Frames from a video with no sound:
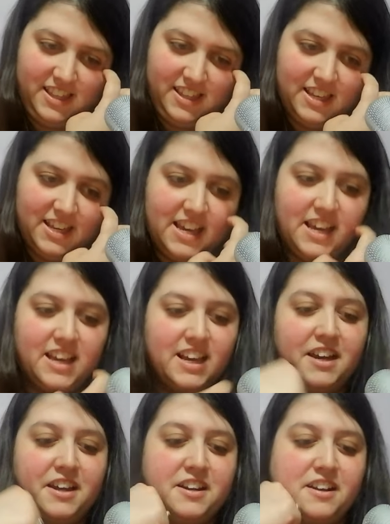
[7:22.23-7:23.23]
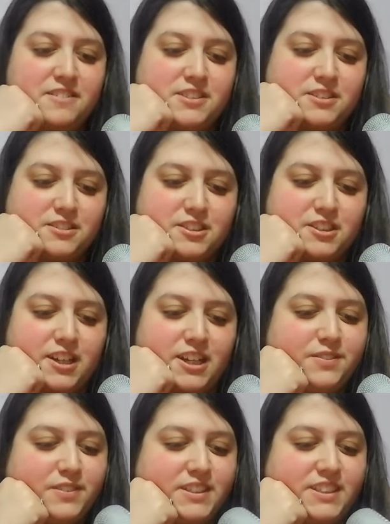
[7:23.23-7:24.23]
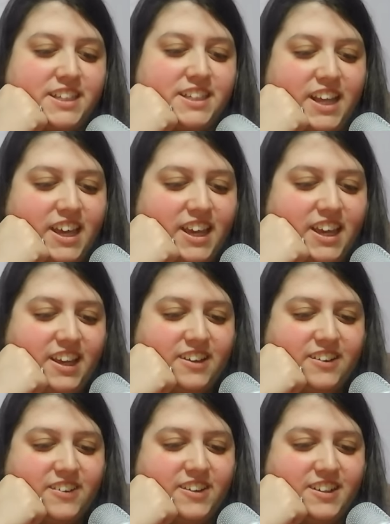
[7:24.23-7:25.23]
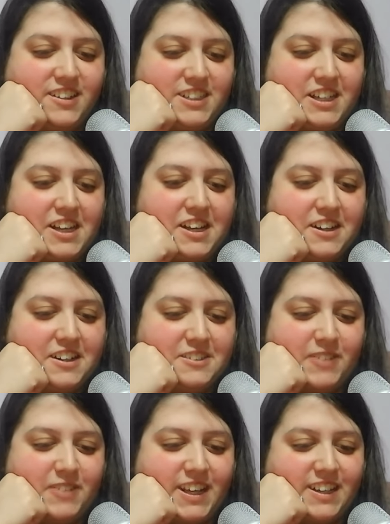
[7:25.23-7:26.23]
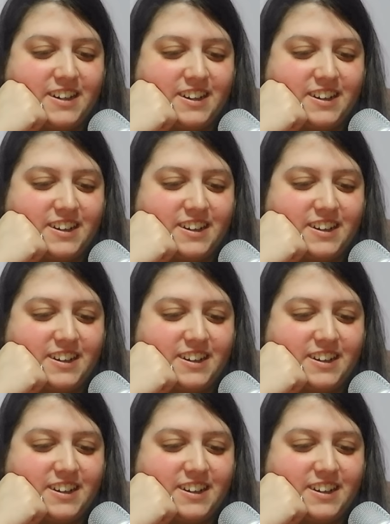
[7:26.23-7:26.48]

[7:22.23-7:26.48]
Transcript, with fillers: Enough socialized for today. Oh my god.